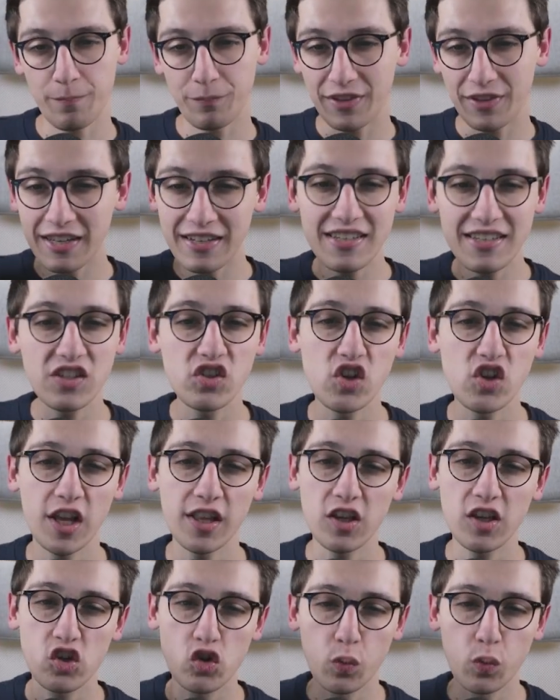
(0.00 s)
In this
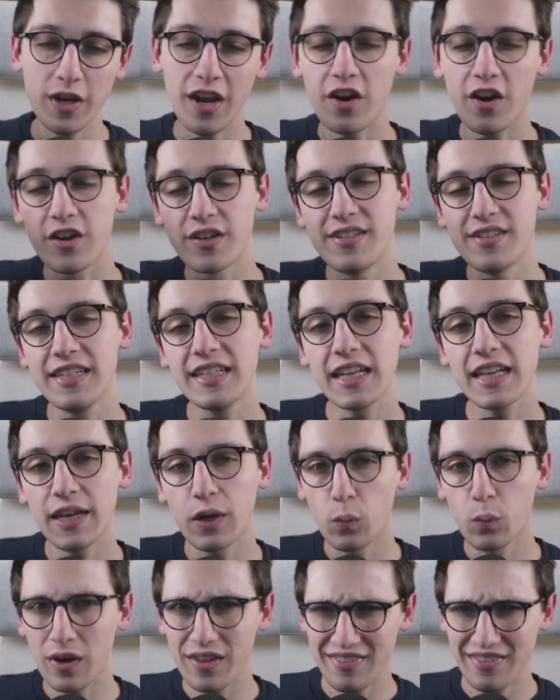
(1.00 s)
challenge, we are dealing
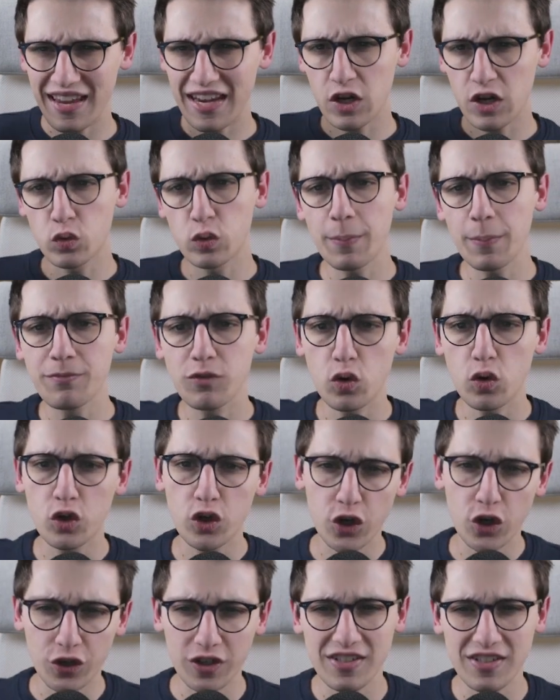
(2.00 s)
with a
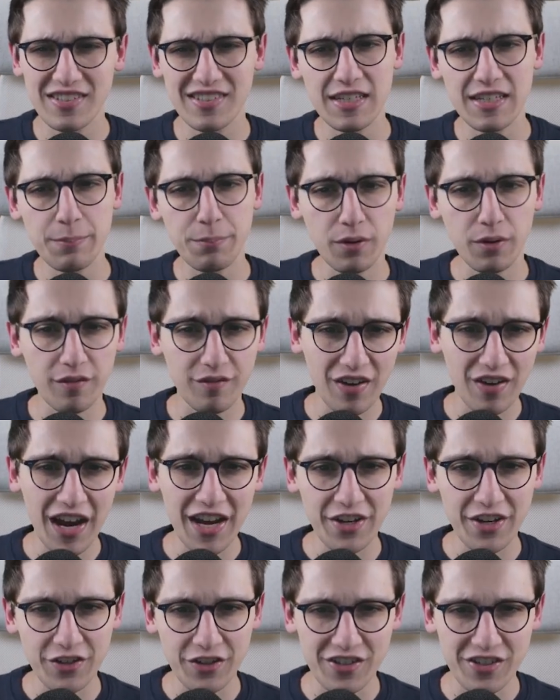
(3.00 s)
cryptocurrency
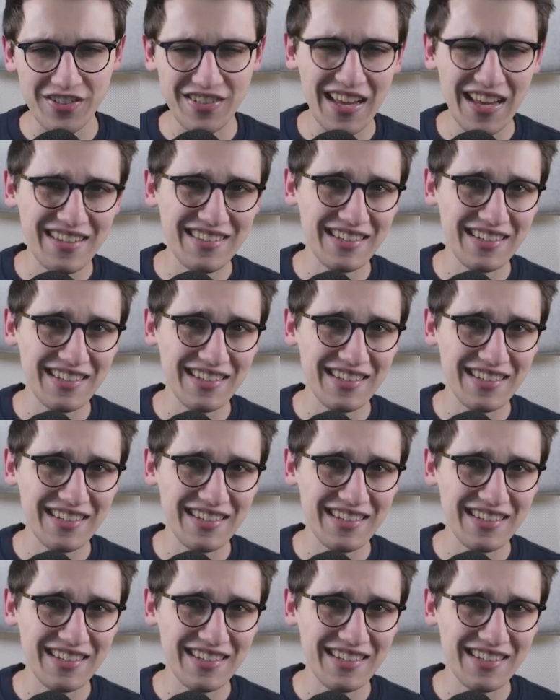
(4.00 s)
provider set